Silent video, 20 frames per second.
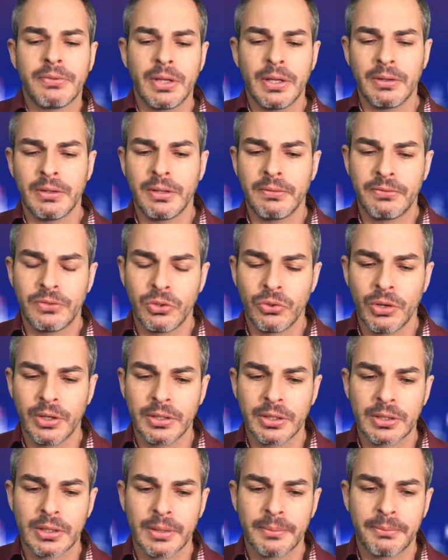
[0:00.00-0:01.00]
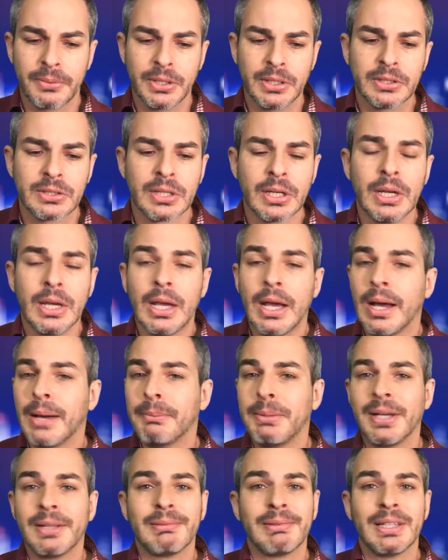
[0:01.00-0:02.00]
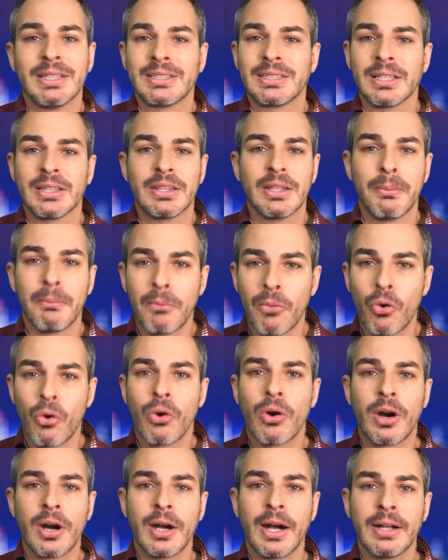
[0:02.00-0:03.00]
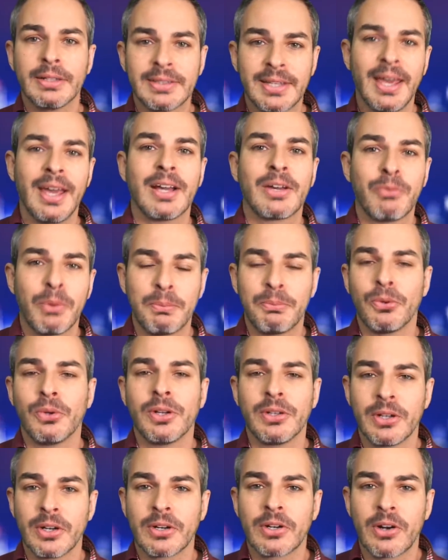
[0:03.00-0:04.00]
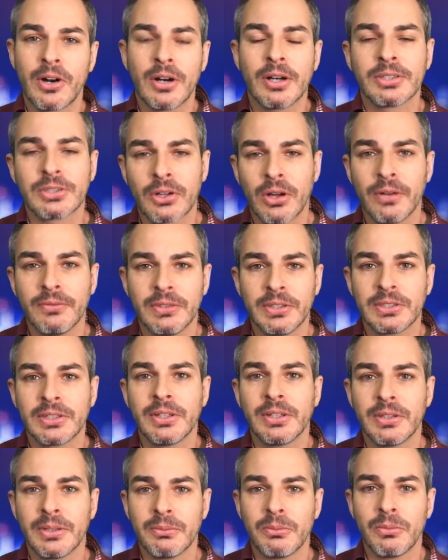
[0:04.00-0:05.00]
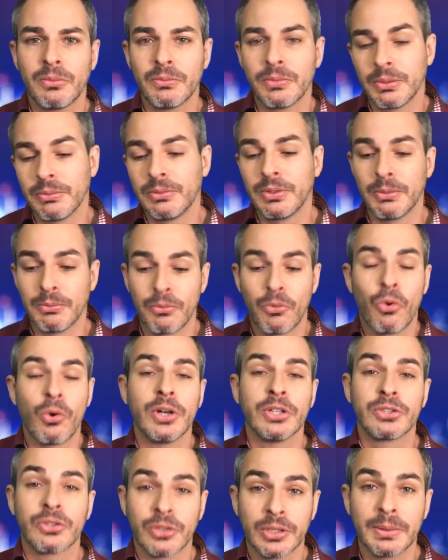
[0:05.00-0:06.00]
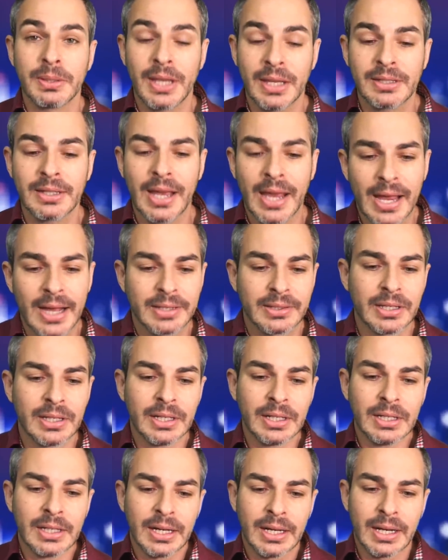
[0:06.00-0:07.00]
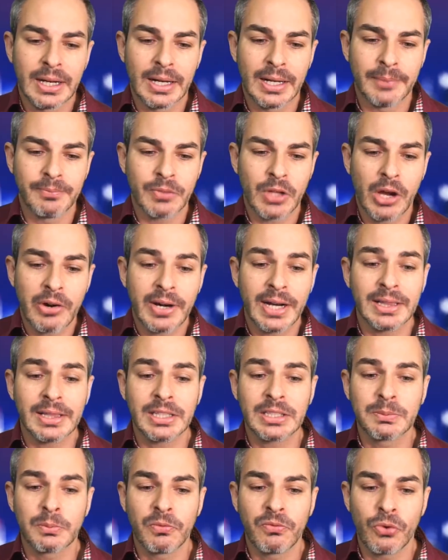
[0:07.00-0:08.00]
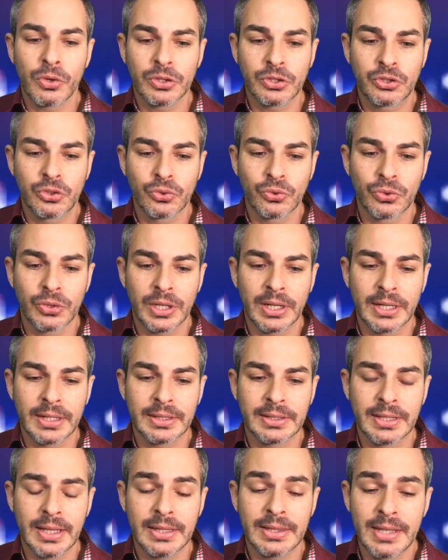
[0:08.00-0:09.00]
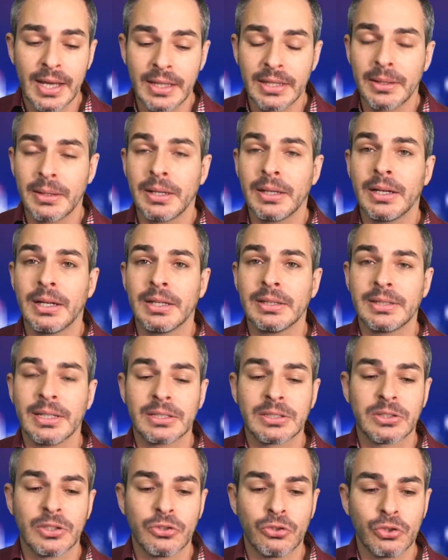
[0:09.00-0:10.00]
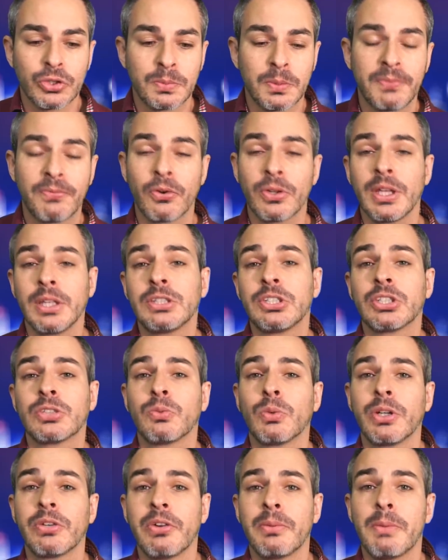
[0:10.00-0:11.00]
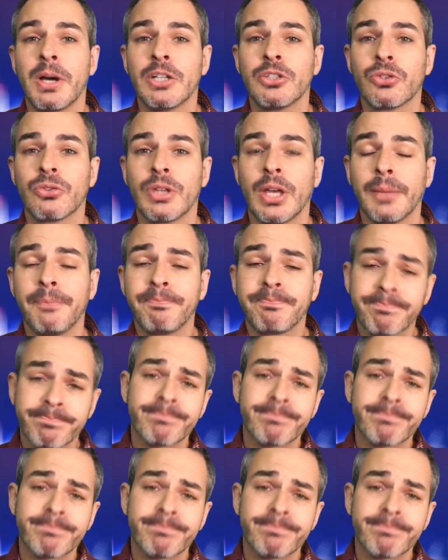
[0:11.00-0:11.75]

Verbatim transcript: and a few other companies. But listen, the more tech we put in our cars, obviously the more it's going to get hacked. All right, let's move on to another Tesla news. Before that, just want to remind you that